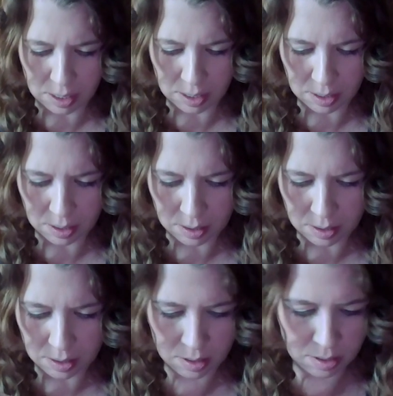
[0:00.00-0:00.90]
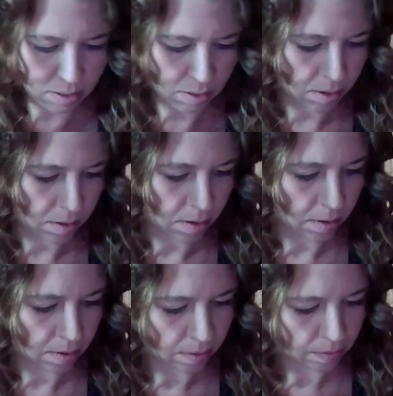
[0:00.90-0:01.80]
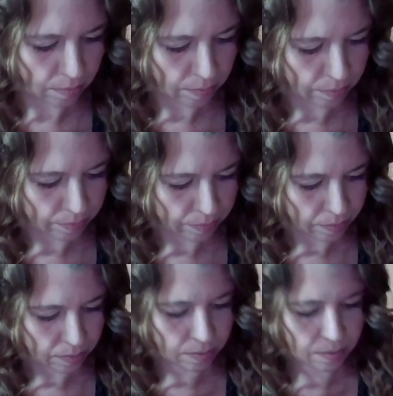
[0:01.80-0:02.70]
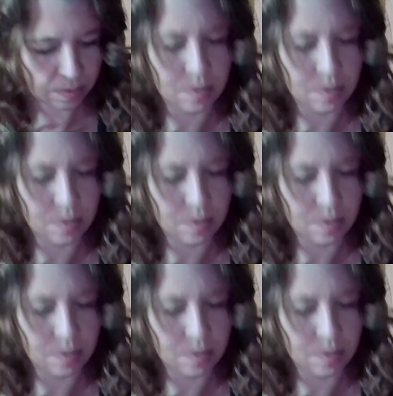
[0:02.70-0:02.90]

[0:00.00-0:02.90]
Nobody speaks.